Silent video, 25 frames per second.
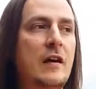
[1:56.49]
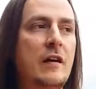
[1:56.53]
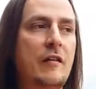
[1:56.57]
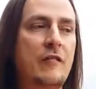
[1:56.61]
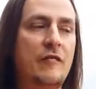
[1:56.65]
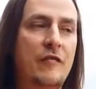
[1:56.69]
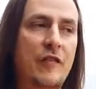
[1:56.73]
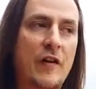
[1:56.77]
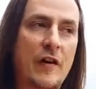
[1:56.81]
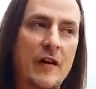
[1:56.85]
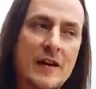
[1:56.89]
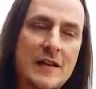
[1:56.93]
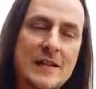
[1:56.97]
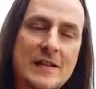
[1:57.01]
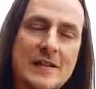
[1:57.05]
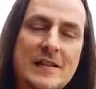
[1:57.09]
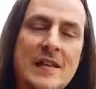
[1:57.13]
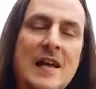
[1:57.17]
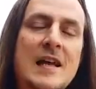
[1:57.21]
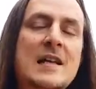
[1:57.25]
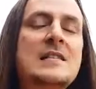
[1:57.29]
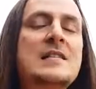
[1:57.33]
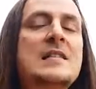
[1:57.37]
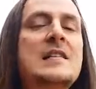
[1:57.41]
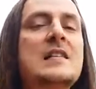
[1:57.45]
very
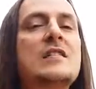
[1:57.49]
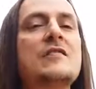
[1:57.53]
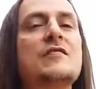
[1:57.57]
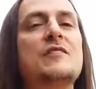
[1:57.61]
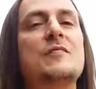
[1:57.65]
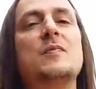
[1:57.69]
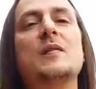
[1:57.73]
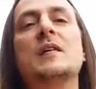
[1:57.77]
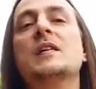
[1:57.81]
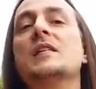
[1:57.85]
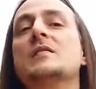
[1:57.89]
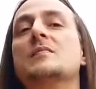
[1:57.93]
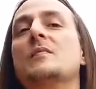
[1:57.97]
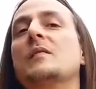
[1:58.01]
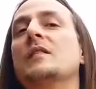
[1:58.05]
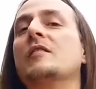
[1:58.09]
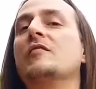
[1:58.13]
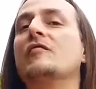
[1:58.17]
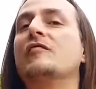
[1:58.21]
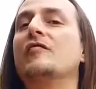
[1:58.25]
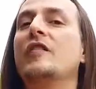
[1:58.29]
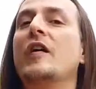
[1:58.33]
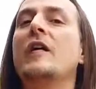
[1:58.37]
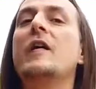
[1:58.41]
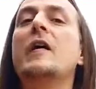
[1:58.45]
sensitive place, but a
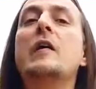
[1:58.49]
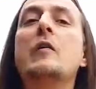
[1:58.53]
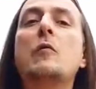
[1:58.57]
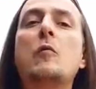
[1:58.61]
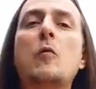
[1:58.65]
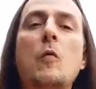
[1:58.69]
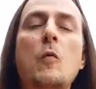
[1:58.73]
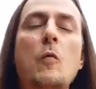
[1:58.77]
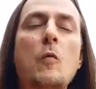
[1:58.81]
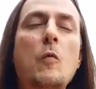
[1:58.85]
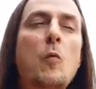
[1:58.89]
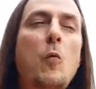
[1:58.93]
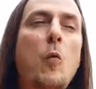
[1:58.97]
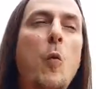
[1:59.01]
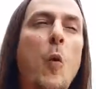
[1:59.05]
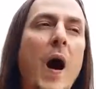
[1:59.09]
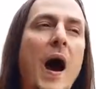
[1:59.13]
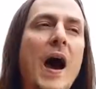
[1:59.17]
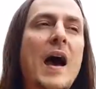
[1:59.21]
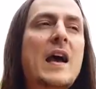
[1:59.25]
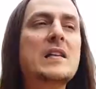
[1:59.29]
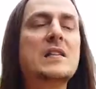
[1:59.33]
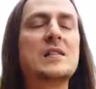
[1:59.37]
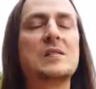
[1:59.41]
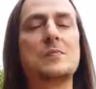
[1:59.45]
very
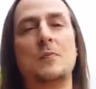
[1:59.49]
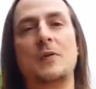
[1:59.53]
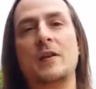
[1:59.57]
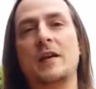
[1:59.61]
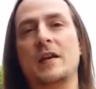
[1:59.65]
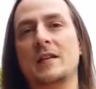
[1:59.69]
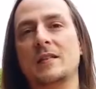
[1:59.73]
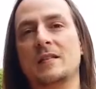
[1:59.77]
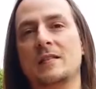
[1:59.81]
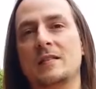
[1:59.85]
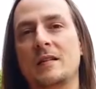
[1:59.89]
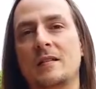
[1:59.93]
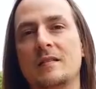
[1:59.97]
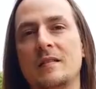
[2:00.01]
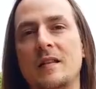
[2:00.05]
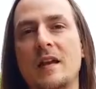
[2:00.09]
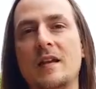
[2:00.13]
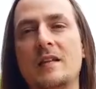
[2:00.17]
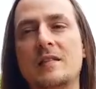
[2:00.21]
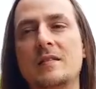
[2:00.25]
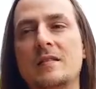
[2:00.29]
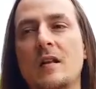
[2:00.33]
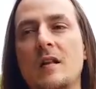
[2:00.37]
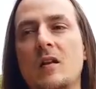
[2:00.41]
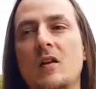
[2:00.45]
wise place that
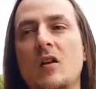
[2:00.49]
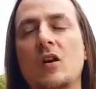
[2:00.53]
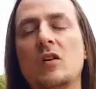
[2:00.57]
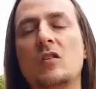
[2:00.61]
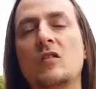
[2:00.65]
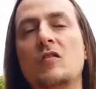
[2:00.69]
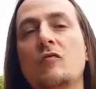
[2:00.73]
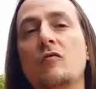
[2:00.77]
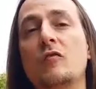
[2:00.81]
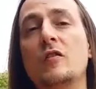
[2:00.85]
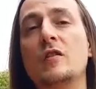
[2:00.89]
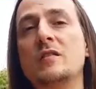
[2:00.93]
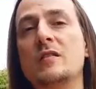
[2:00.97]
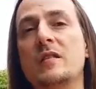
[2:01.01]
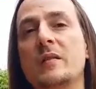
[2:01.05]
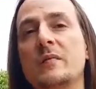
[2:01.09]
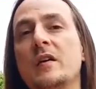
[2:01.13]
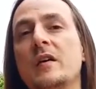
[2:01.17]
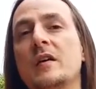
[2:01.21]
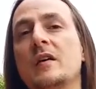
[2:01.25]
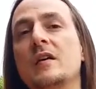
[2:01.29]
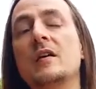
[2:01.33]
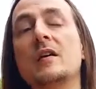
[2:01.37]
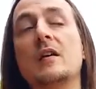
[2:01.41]
takes a lot of wisdom